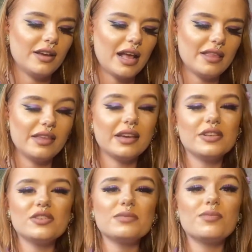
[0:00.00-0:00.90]
I think it
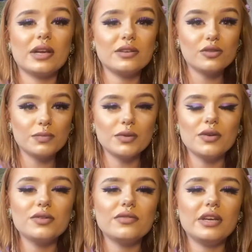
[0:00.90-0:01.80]
just brings up
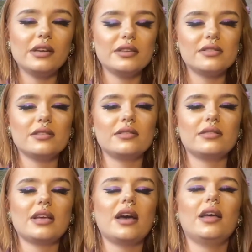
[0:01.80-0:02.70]
those feelings and
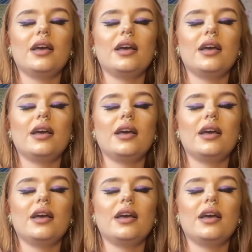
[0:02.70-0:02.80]
that